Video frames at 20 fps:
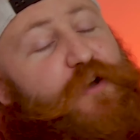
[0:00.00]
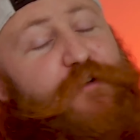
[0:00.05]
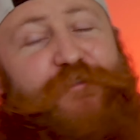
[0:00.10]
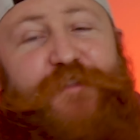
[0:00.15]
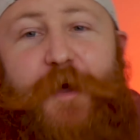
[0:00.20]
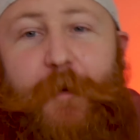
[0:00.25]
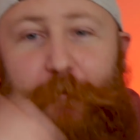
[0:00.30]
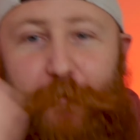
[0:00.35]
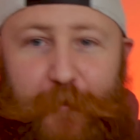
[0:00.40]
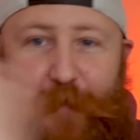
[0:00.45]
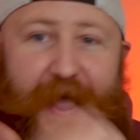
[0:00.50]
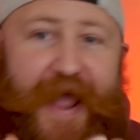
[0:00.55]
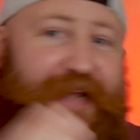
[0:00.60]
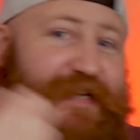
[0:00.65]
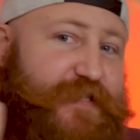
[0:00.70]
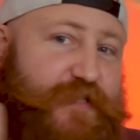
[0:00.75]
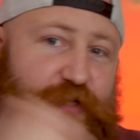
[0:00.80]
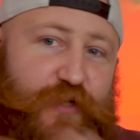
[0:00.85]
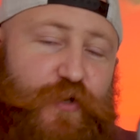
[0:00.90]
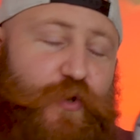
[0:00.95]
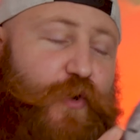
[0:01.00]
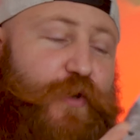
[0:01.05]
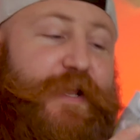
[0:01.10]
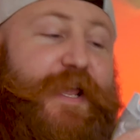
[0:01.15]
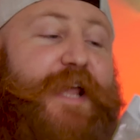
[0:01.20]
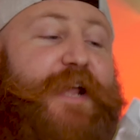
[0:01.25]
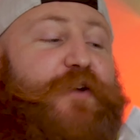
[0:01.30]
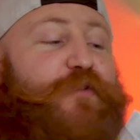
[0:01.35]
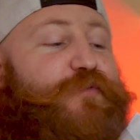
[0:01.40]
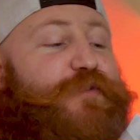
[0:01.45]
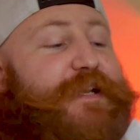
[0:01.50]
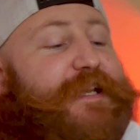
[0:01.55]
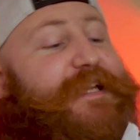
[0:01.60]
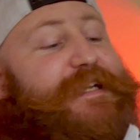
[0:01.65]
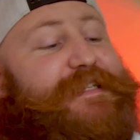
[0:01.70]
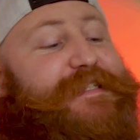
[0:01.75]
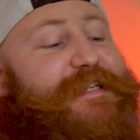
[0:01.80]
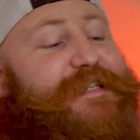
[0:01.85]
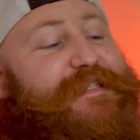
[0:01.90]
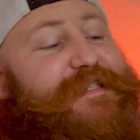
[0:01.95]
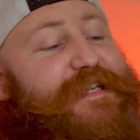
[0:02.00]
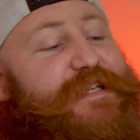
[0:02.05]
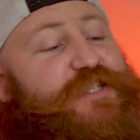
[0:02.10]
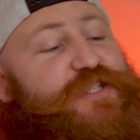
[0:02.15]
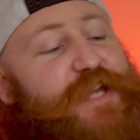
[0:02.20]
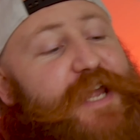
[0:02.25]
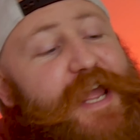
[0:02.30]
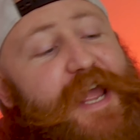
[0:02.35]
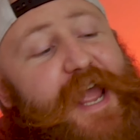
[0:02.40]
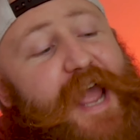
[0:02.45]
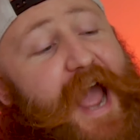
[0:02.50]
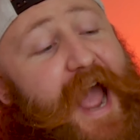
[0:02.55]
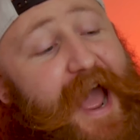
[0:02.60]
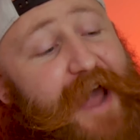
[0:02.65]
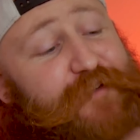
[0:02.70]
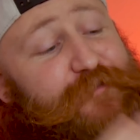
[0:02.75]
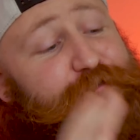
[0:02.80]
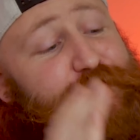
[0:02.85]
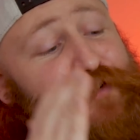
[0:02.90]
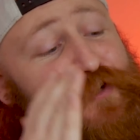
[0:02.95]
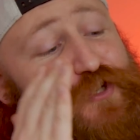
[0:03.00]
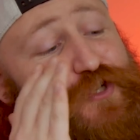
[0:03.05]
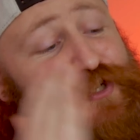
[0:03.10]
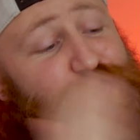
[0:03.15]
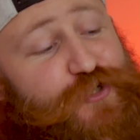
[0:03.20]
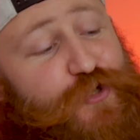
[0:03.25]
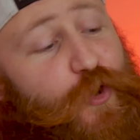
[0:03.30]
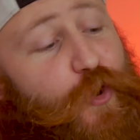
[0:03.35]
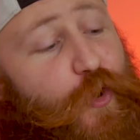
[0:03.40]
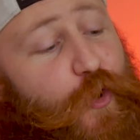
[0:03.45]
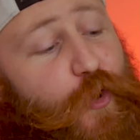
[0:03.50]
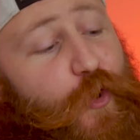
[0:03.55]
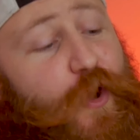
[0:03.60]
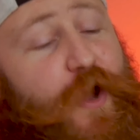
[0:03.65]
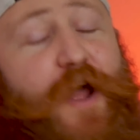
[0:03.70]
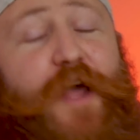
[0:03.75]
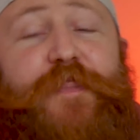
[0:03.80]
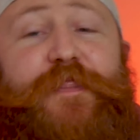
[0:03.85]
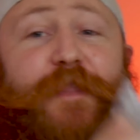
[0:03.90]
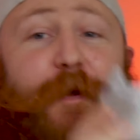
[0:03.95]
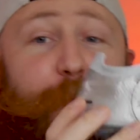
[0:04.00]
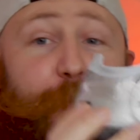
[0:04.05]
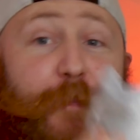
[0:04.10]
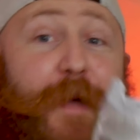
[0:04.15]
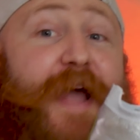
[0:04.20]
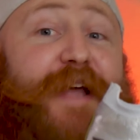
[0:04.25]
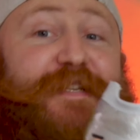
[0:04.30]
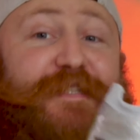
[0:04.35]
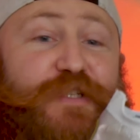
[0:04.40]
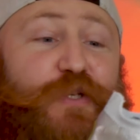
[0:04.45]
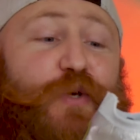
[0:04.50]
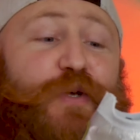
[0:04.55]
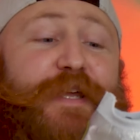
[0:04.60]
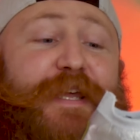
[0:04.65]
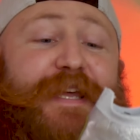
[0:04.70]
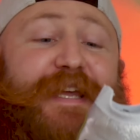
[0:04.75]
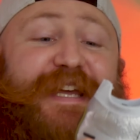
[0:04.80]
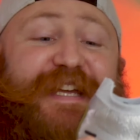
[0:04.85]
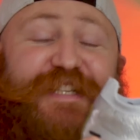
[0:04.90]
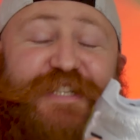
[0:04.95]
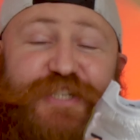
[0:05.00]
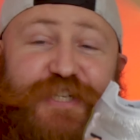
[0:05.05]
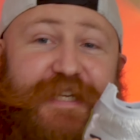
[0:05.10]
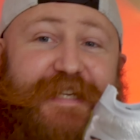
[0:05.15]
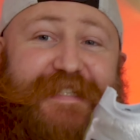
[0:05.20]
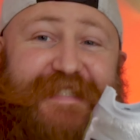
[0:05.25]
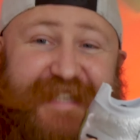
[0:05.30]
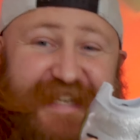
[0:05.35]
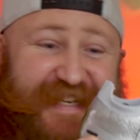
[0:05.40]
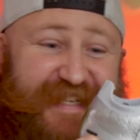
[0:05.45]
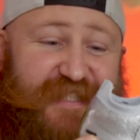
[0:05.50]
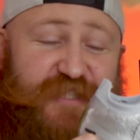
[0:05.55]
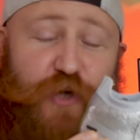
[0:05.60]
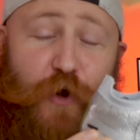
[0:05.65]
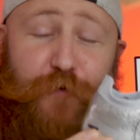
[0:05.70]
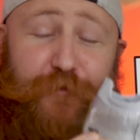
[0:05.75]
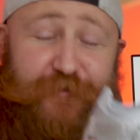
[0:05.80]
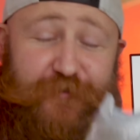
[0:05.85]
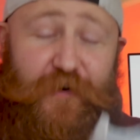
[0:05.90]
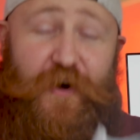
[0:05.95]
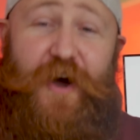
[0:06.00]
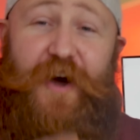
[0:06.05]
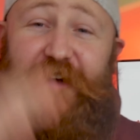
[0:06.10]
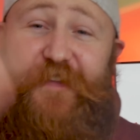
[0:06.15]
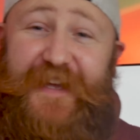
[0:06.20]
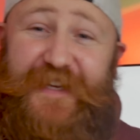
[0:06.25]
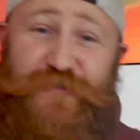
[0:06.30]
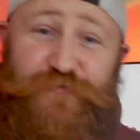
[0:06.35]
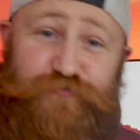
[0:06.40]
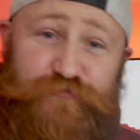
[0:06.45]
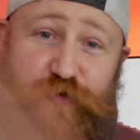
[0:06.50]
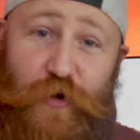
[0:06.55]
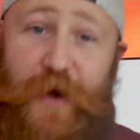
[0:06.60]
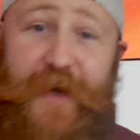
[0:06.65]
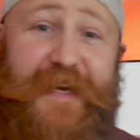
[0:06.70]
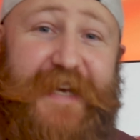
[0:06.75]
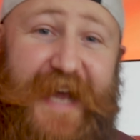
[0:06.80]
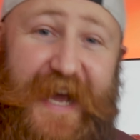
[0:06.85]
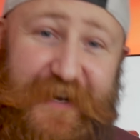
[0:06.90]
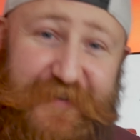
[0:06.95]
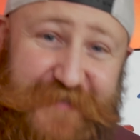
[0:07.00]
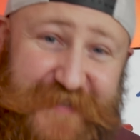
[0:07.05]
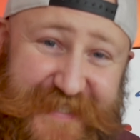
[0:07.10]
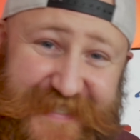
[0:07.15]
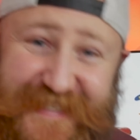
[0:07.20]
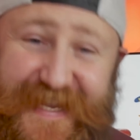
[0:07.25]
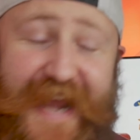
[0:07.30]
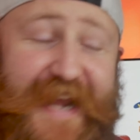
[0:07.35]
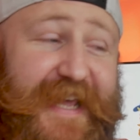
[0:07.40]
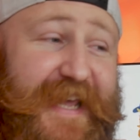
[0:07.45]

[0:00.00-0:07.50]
of the best looking releases this year, and for sure the best looking GT so far. That's right, I've said